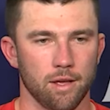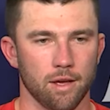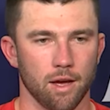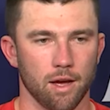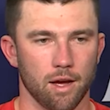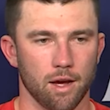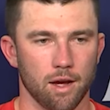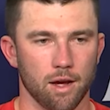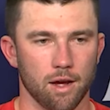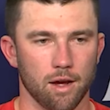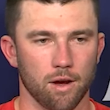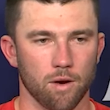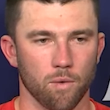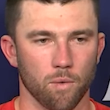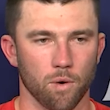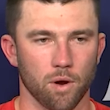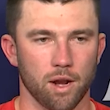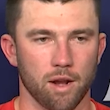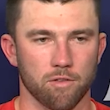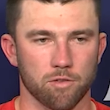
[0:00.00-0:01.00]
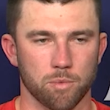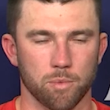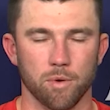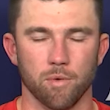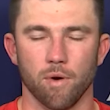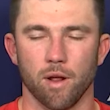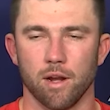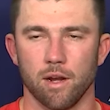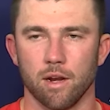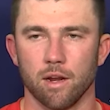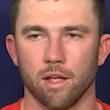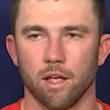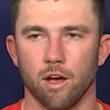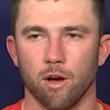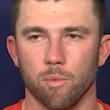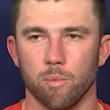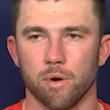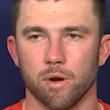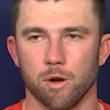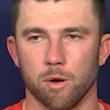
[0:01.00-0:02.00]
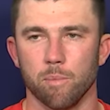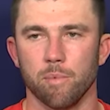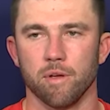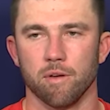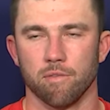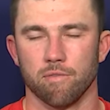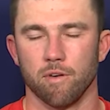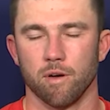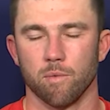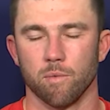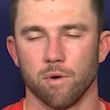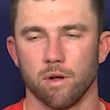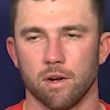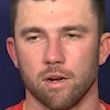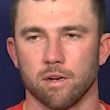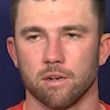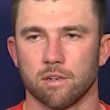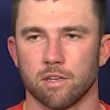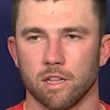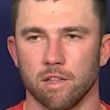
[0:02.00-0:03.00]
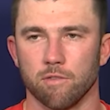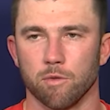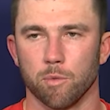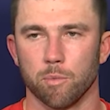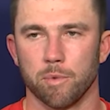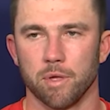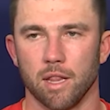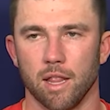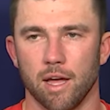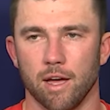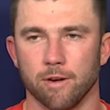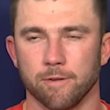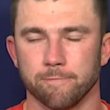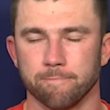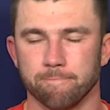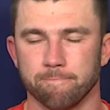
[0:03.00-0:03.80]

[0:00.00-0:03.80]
we're going to have to be ready to go, but it'll be a fun one, and Cleveland will be loud.